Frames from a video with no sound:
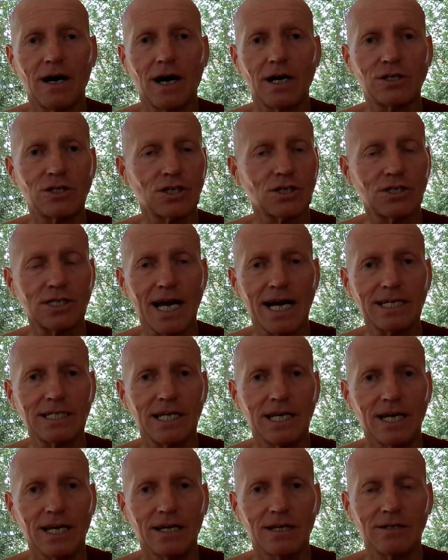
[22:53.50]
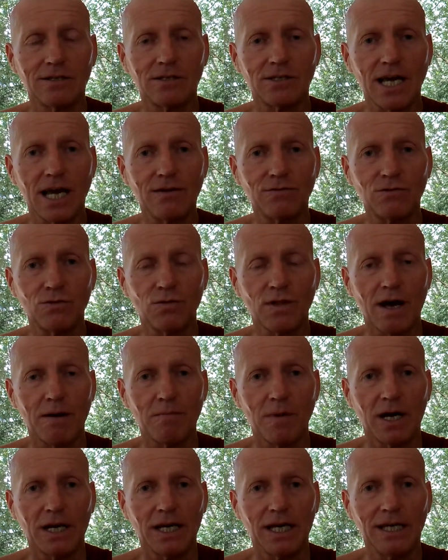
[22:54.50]
I just sat here, saved all that
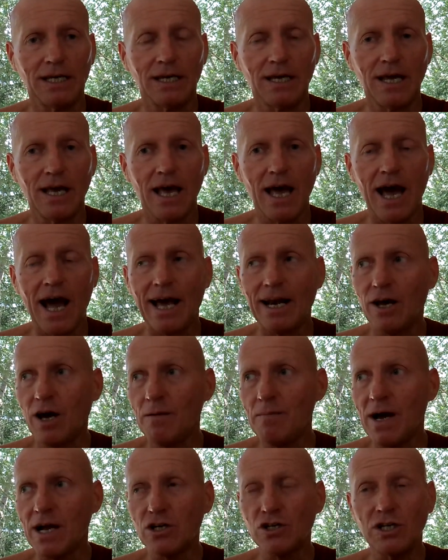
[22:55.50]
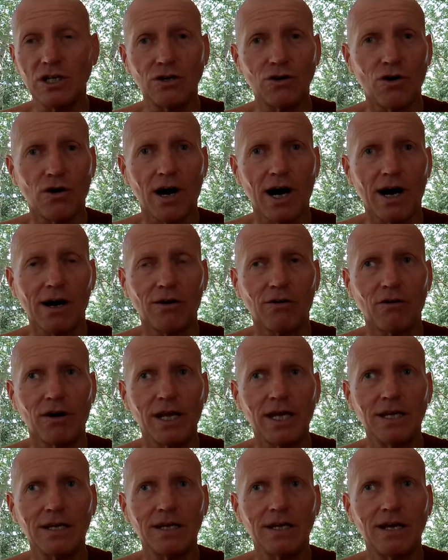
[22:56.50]
money, and I'm actually not
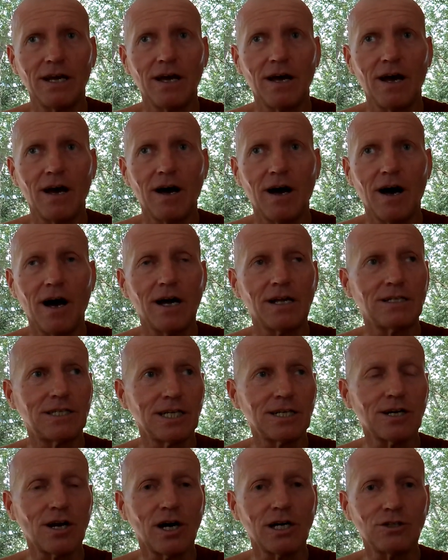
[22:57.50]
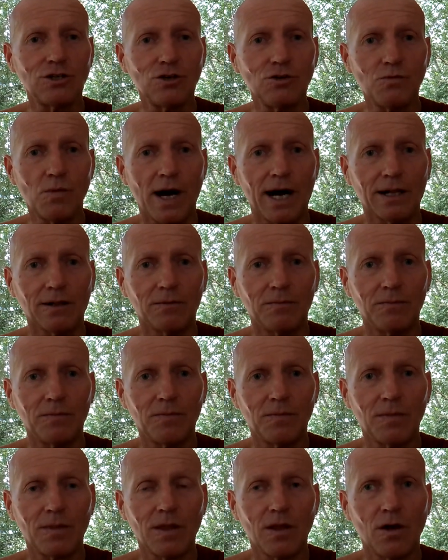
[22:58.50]
hungry. Didn't I do well?
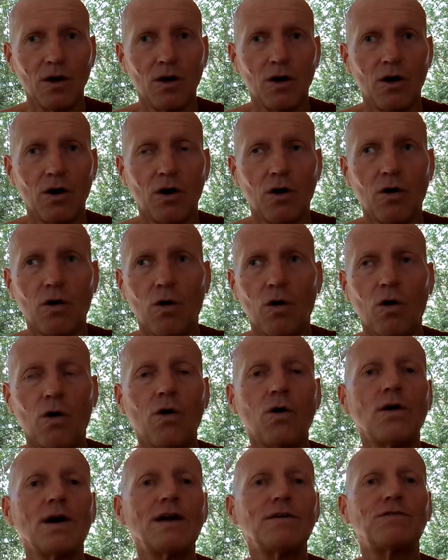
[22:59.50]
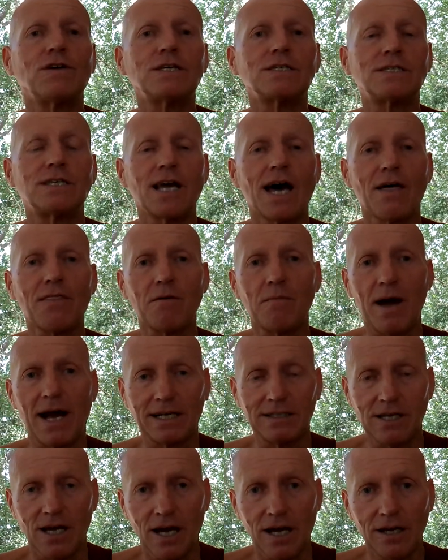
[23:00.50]
Or if it's the other
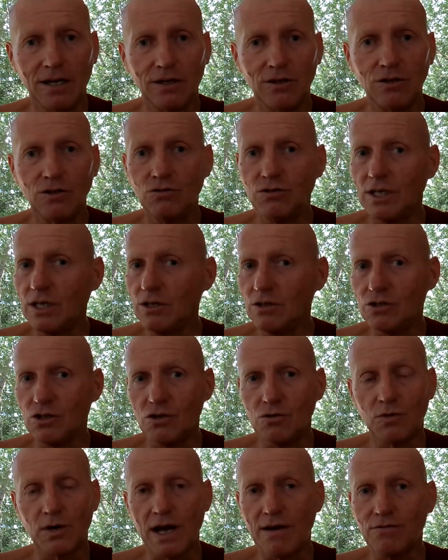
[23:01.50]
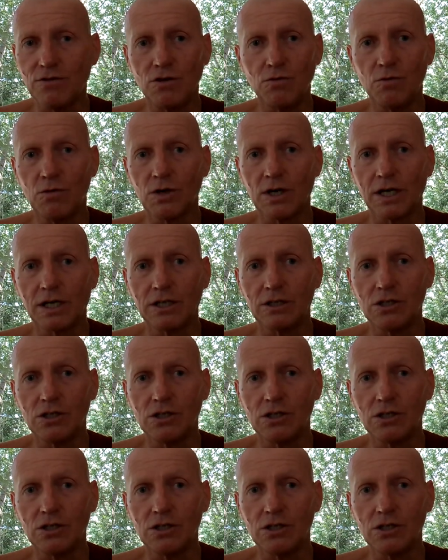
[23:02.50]
matter, you didn't do whatever you were going